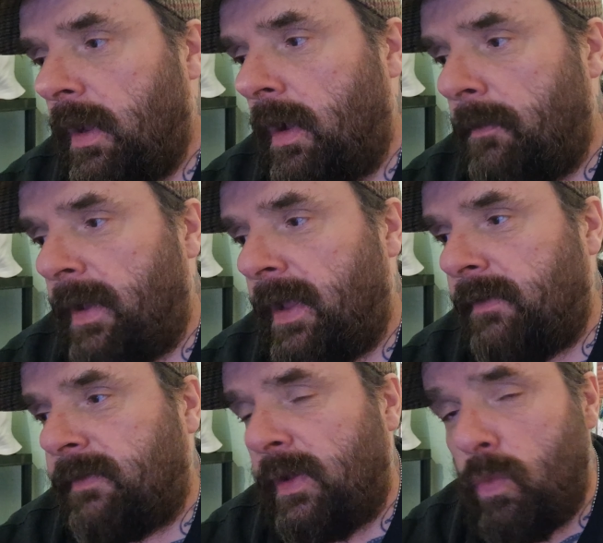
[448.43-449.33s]
Um,
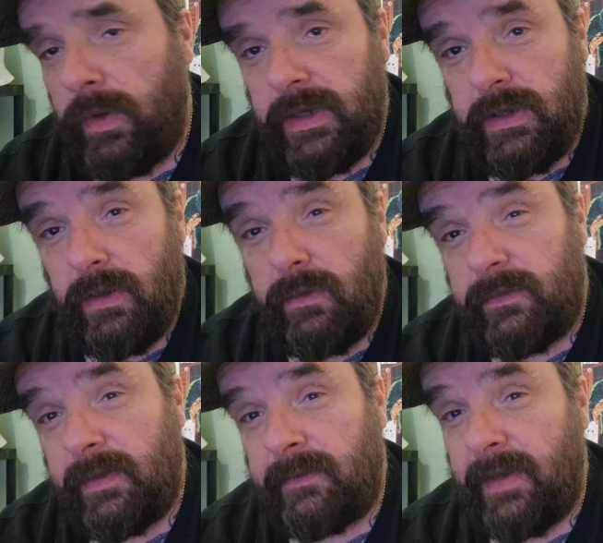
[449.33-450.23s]
and they want to
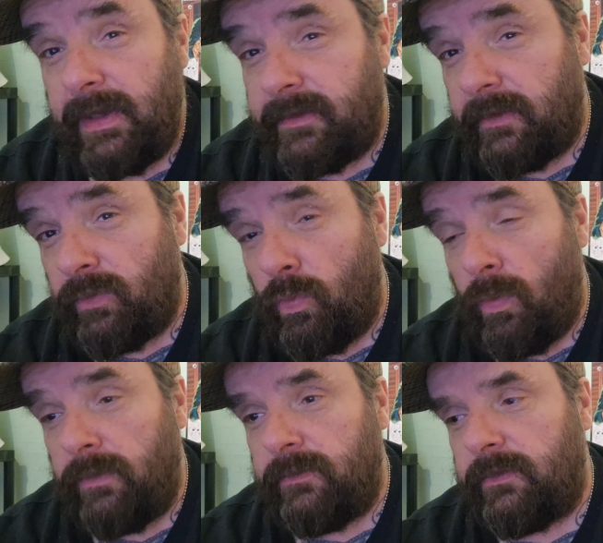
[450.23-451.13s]
use this. He doesn't
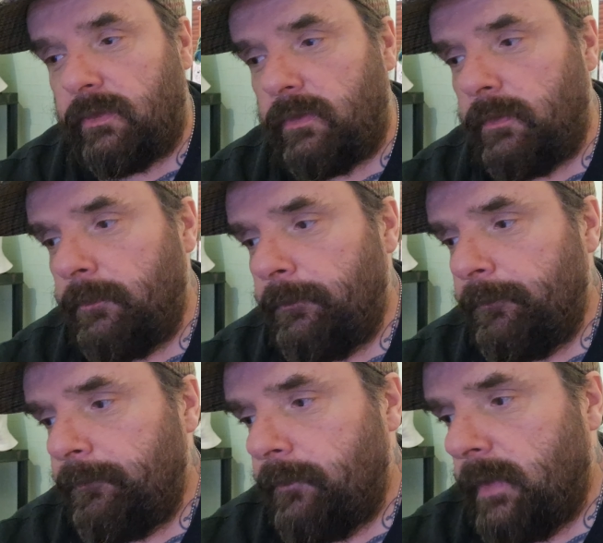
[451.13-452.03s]
want to.
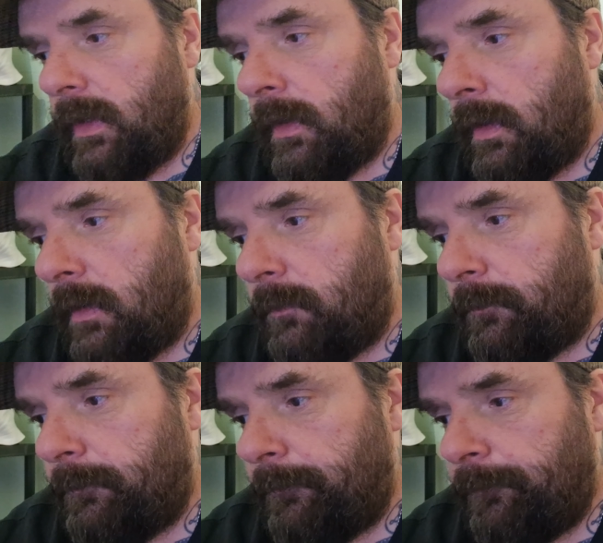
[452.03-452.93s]

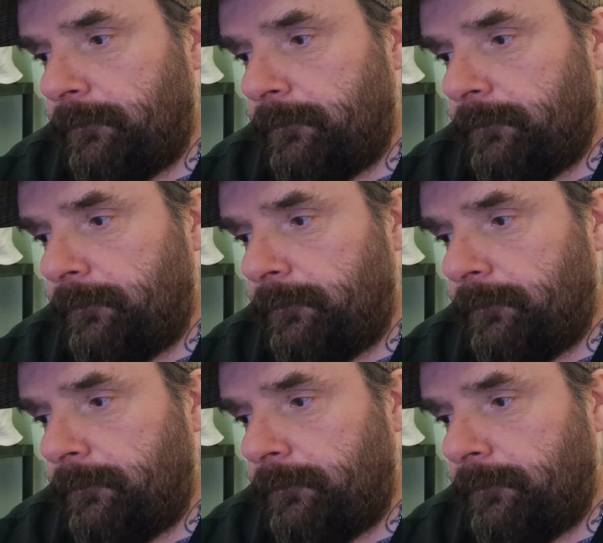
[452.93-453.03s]
Um,